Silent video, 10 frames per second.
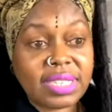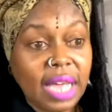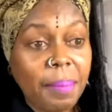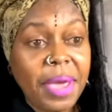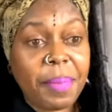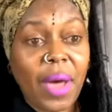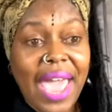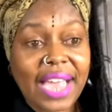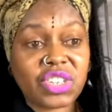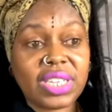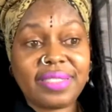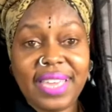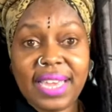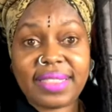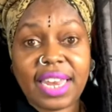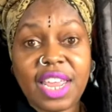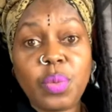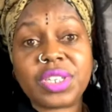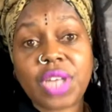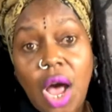some people actually think that he
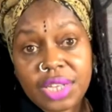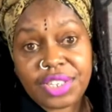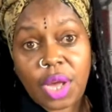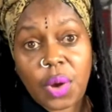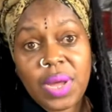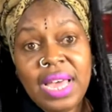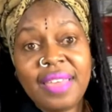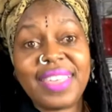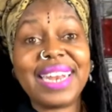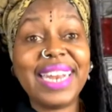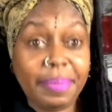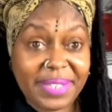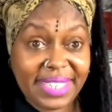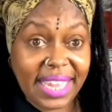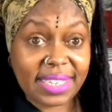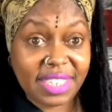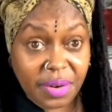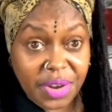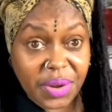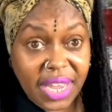was also the lipstick
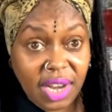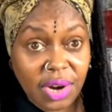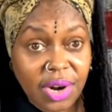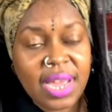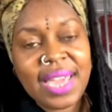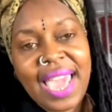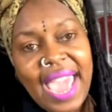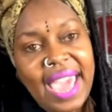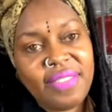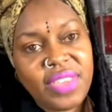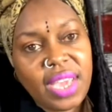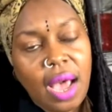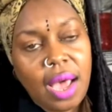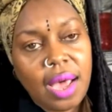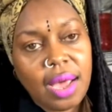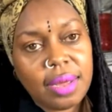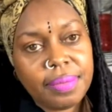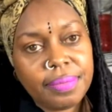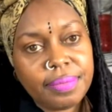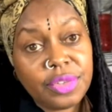serial killer and the
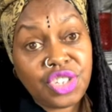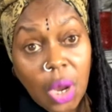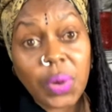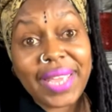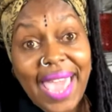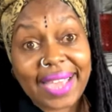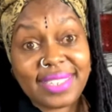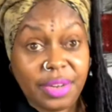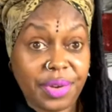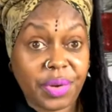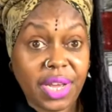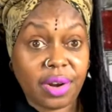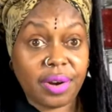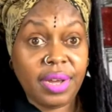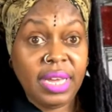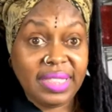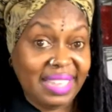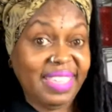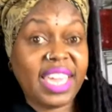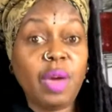Zodiac serial killer.
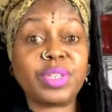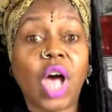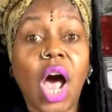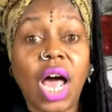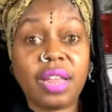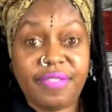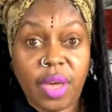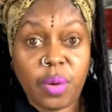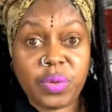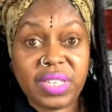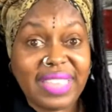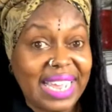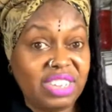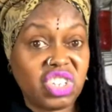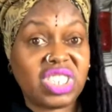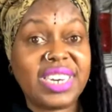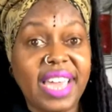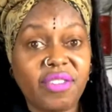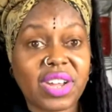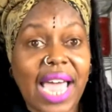They think he was all of those and that he just
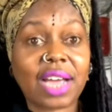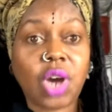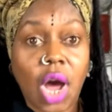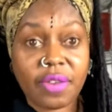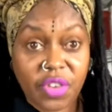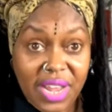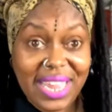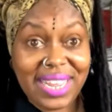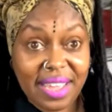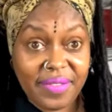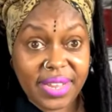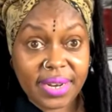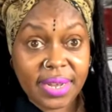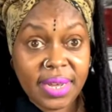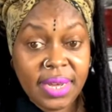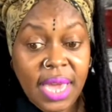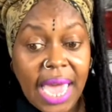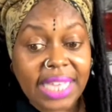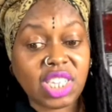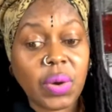never got caught for any of it.
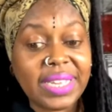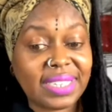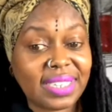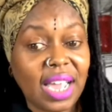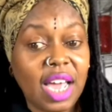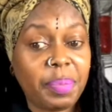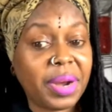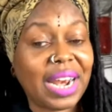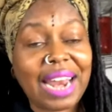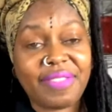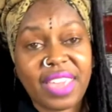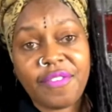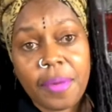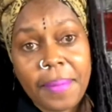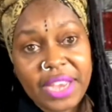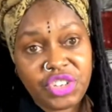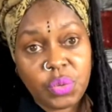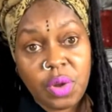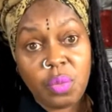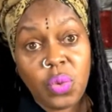And so his son put a lot of the
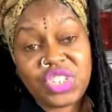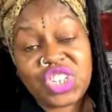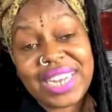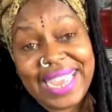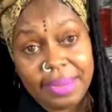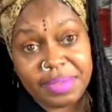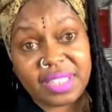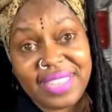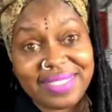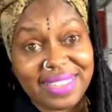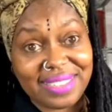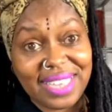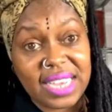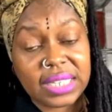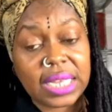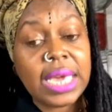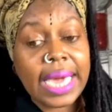information which led him to think these things